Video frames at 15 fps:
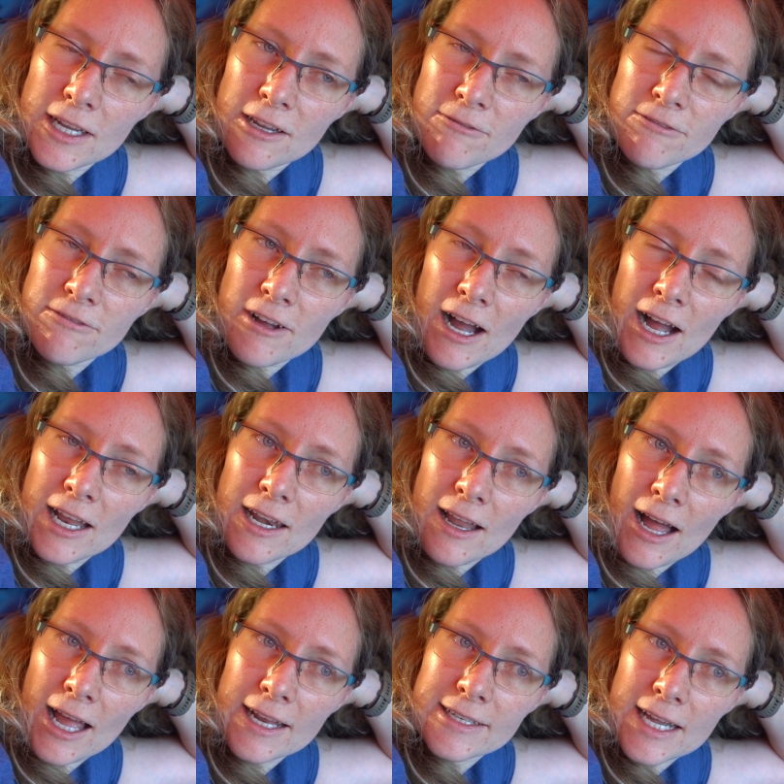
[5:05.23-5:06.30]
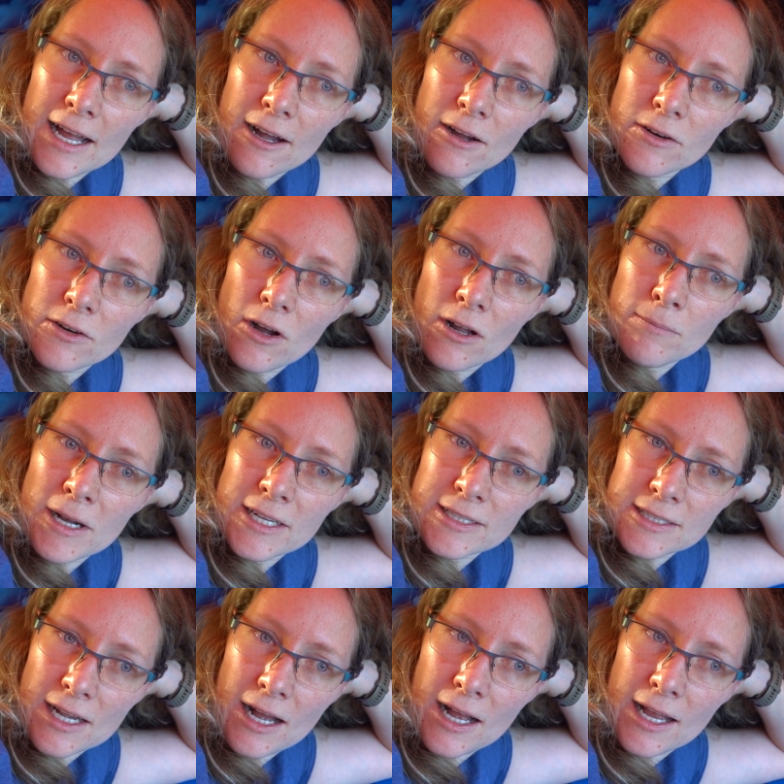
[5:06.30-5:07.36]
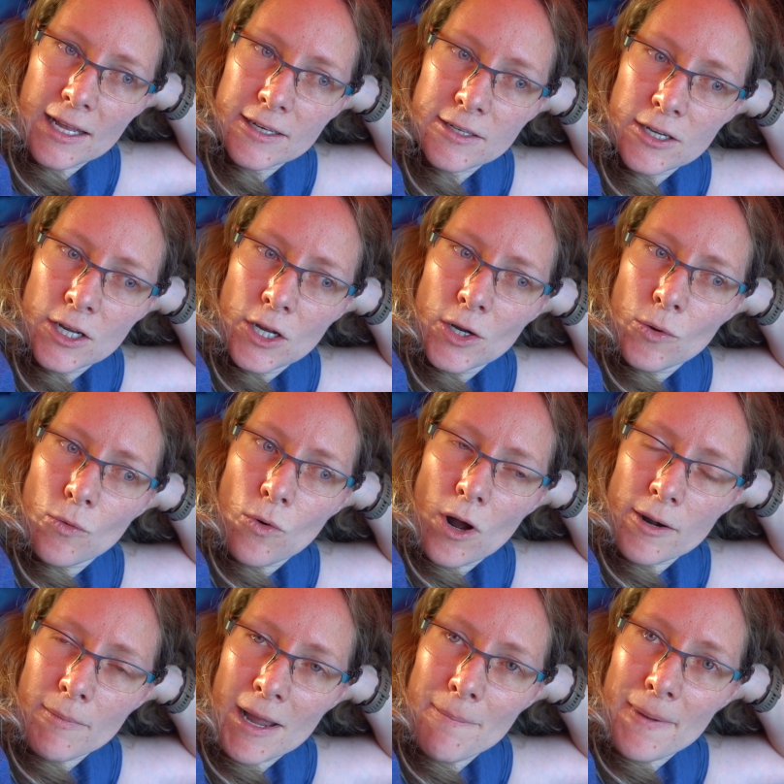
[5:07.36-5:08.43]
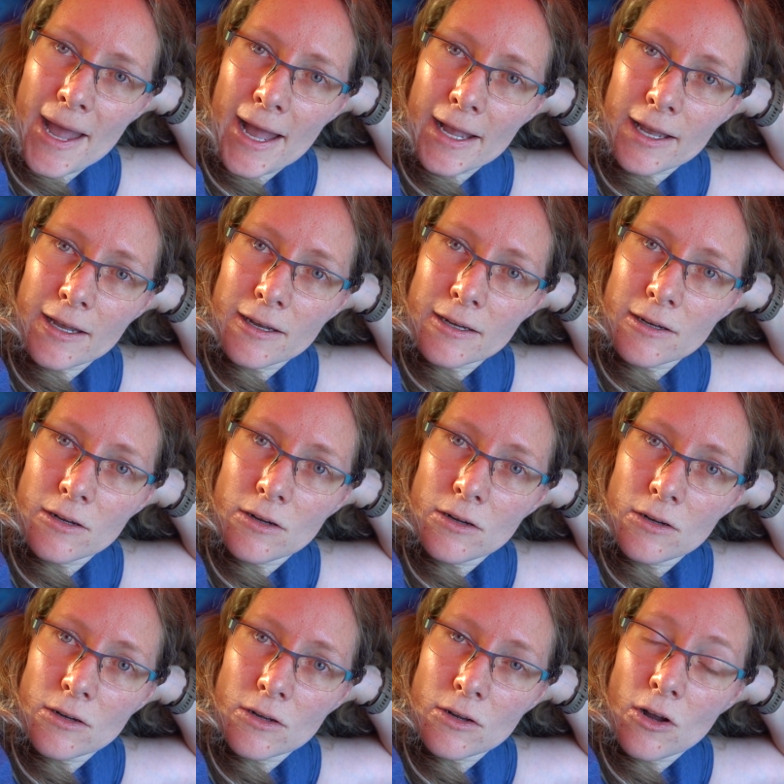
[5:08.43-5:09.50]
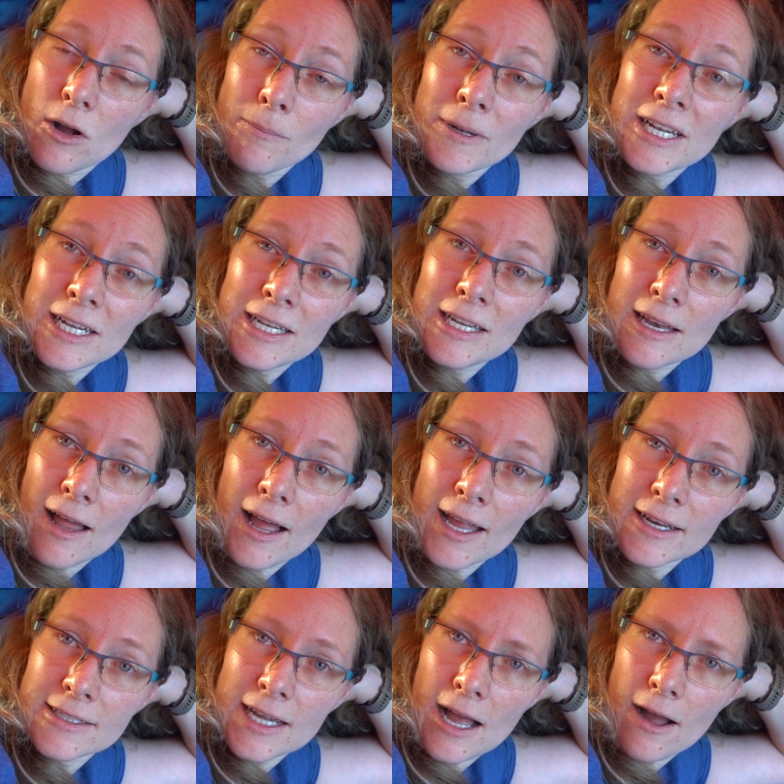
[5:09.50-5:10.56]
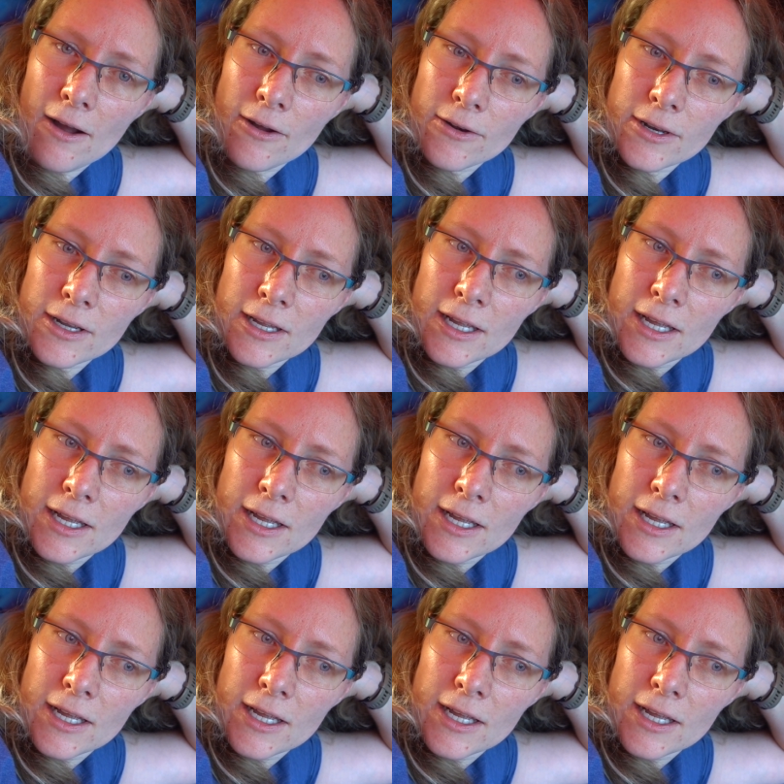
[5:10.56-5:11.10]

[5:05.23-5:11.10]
If I lie down on my side or on my back, completely lying down,